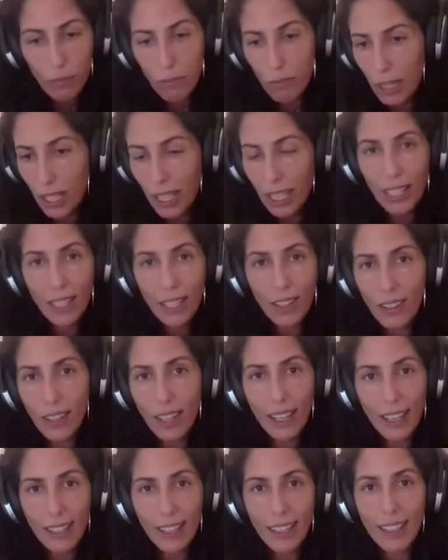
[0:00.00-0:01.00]
beating your
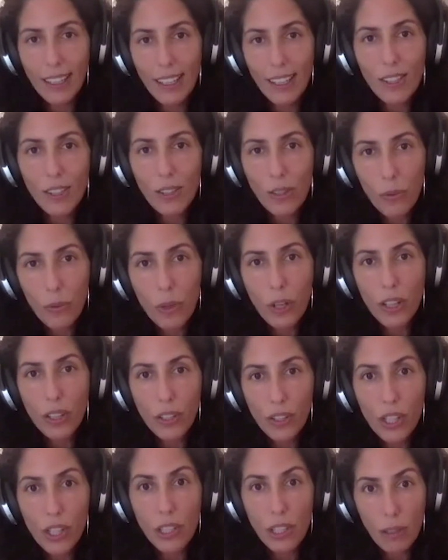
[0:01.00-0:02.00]
head against the
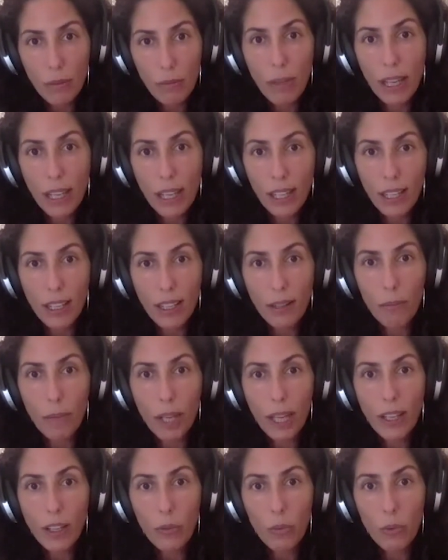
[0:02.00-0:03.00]
wall just to make
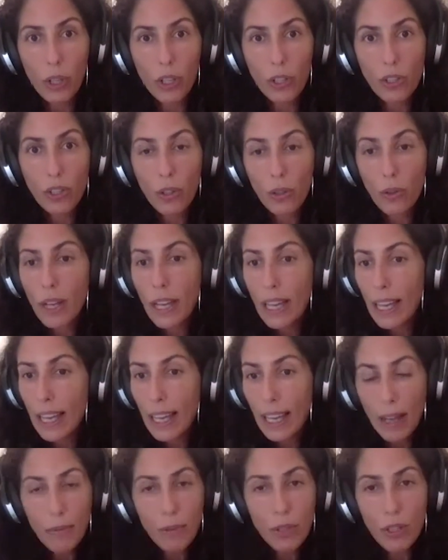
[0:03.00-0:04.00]
it work. So
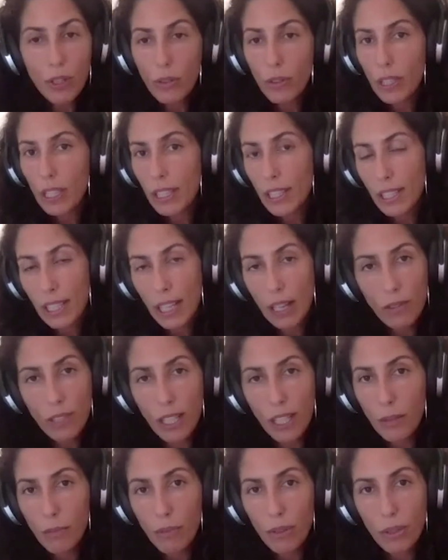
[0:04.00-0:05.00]
absolutely, this
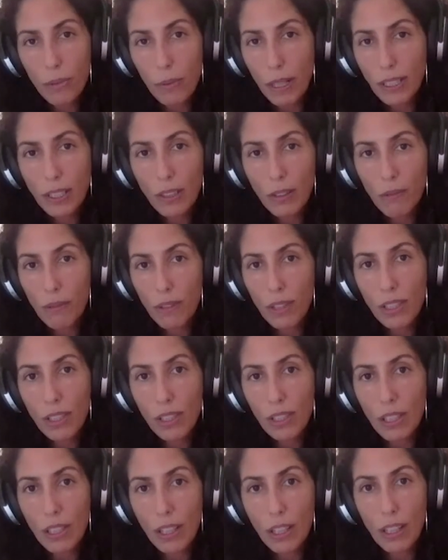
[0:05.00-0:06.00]
outside perspective
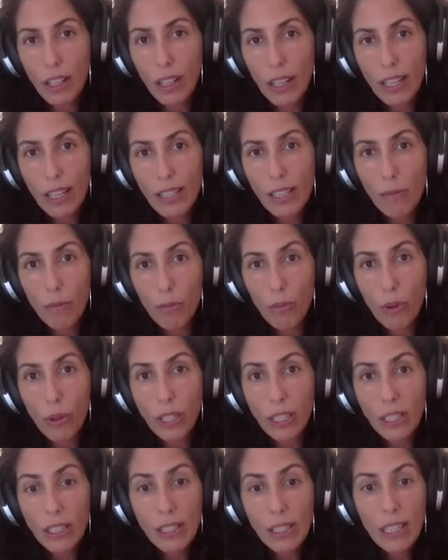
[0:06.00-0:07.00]
is
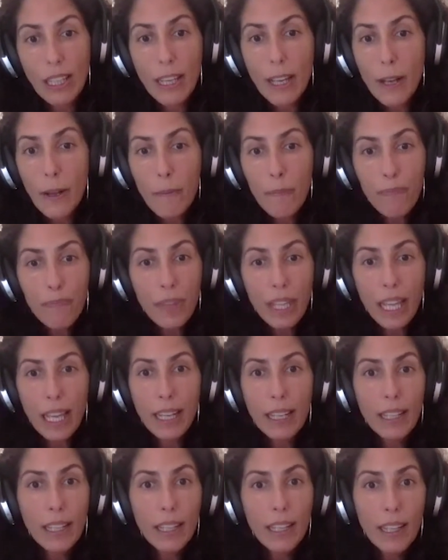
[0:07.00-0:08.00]
important.
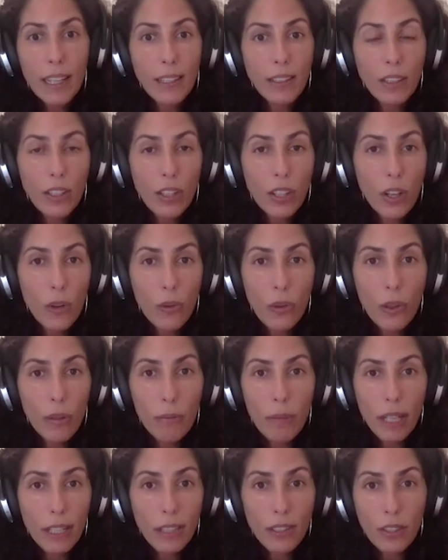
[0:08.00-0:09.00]
And going
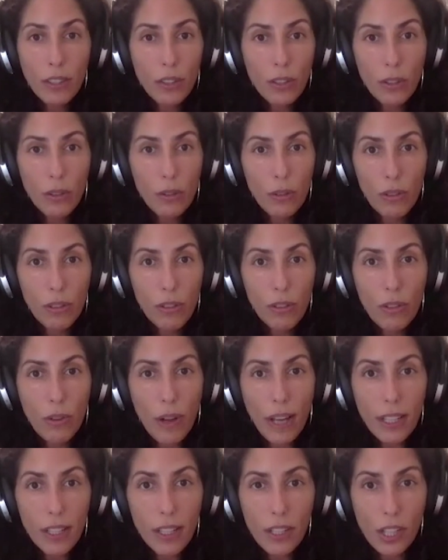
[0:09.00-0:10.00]
back to the whole
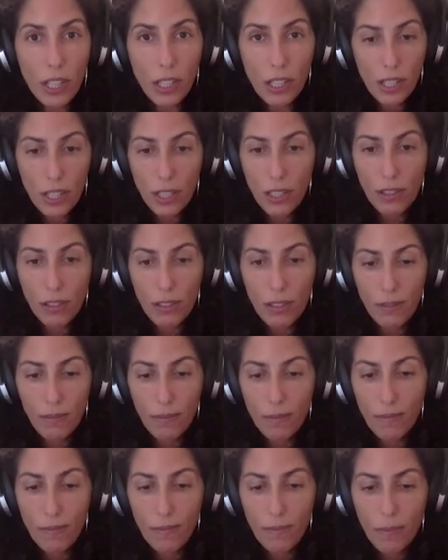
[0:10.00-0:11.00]
strategy, just
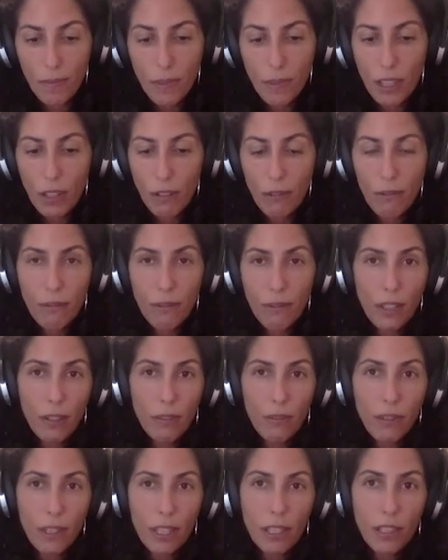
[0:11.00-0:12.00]
if
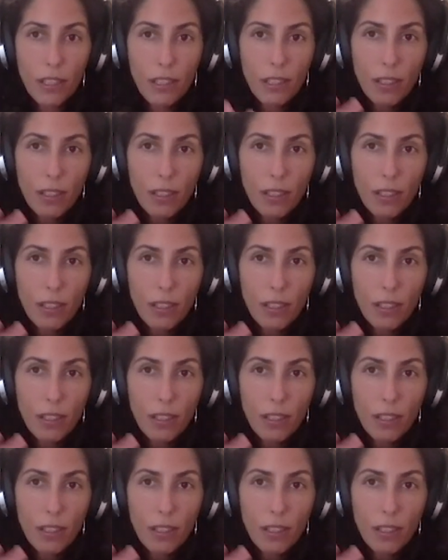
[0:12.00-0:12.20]
it